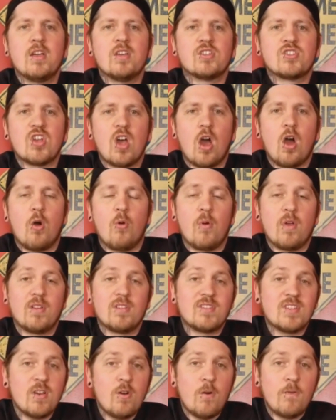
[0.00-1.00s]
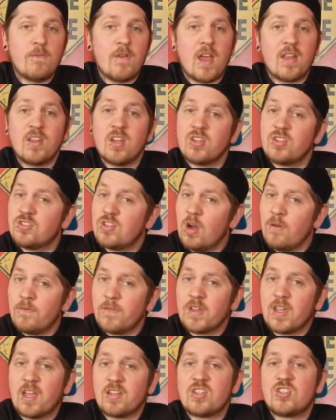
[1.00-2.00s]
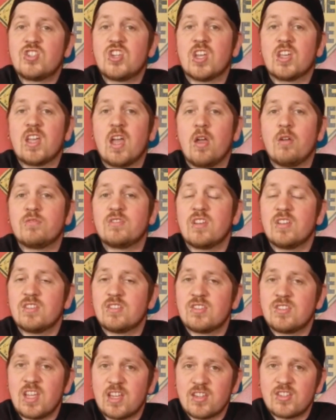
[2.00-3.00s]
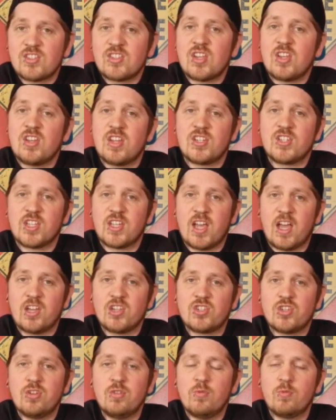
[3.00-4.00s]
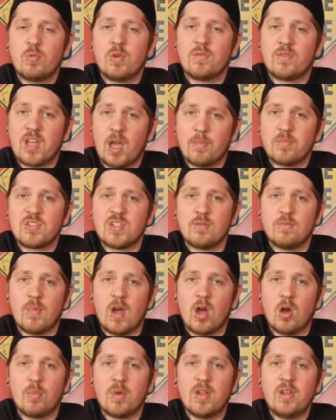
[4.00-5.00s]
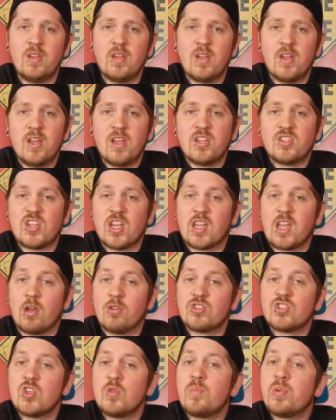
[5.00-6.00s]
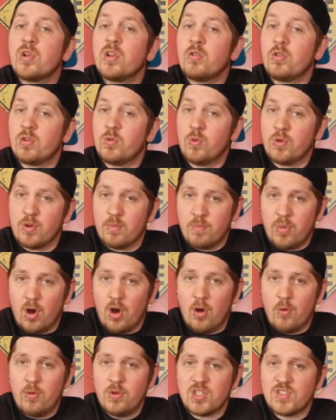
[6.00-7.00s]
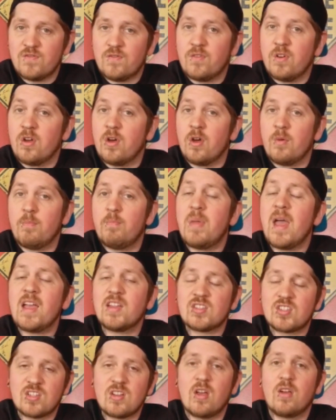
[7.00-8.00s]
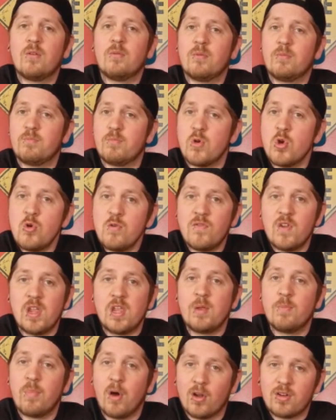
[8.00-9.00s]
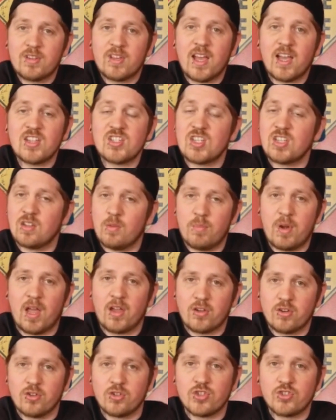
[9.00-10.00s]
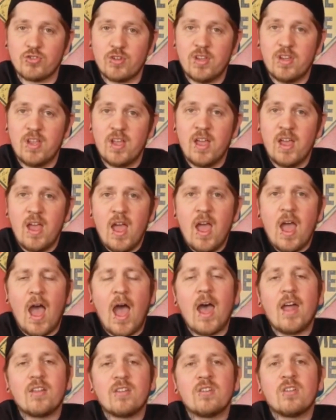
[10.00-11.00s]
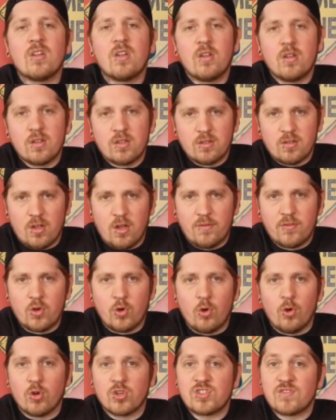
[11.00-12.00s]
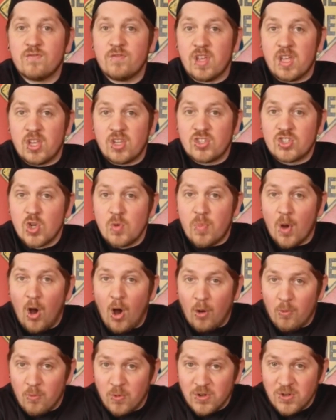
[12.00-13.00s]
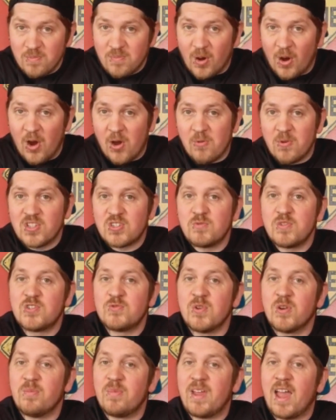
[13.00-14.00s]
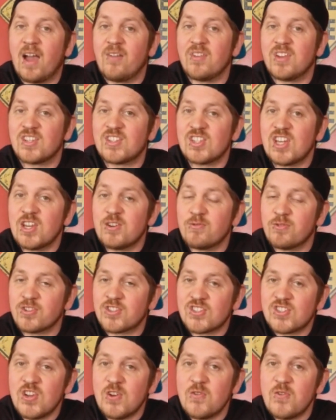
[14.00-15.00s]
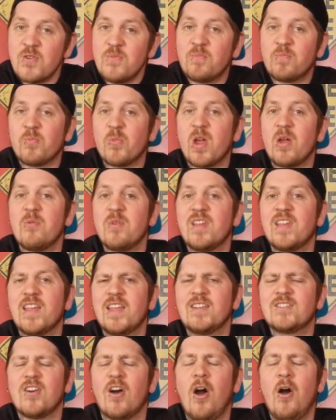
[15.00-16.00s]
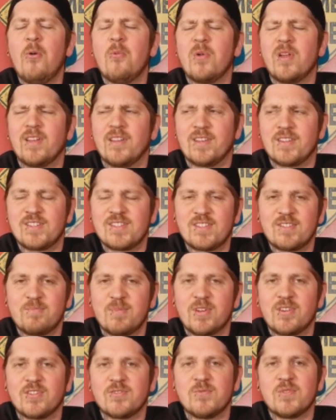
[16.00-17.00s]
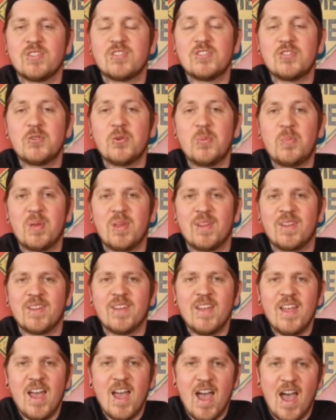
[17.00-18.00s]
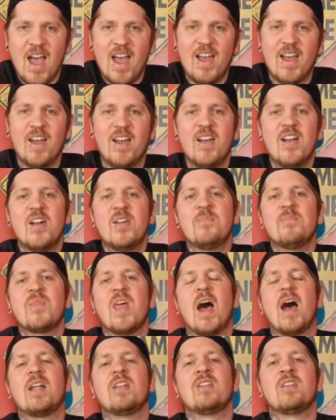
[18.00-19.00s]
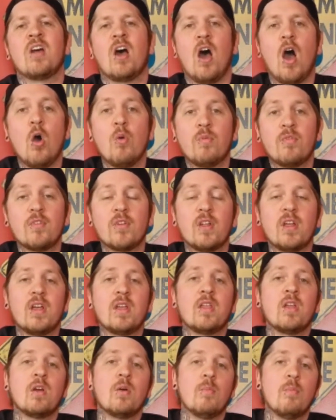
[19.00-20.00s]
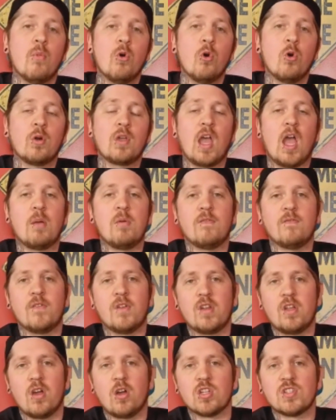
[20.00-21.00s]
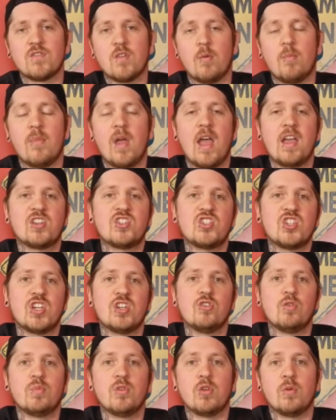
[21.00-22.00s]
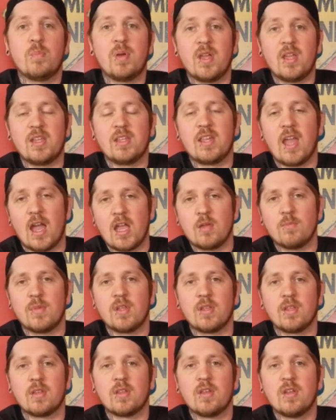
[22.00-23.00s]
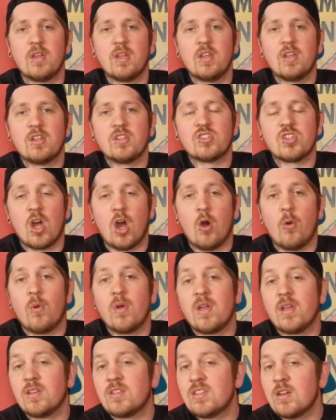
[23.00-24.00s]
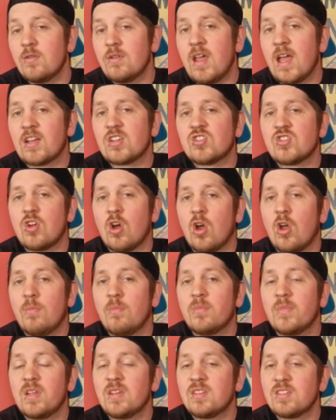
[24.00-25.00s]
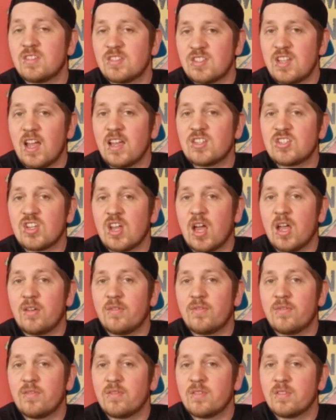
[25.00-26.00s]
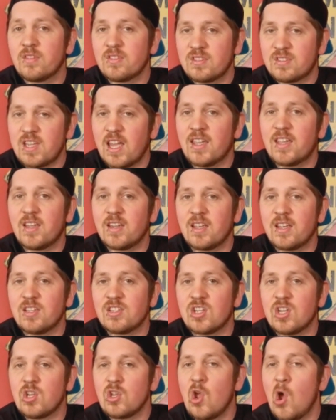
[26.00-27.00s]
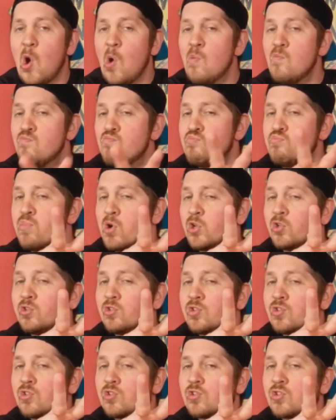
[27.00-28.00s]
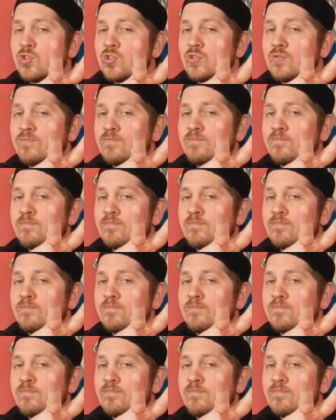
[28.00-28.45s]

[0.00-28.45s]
So, until then, don't forget to check out Sex Scene Education with Captain Melby. Check out Superglued Wooden Pirates, the best movie podcast in the Black Country. And of course, the Super Hot Wooden Pirates, which will be having a sequel soon, where we eat hot rings because we're stupid. And hopefully more gaming videos from SGWP Gaming. So, till next time, stay safe, take it easy, peace.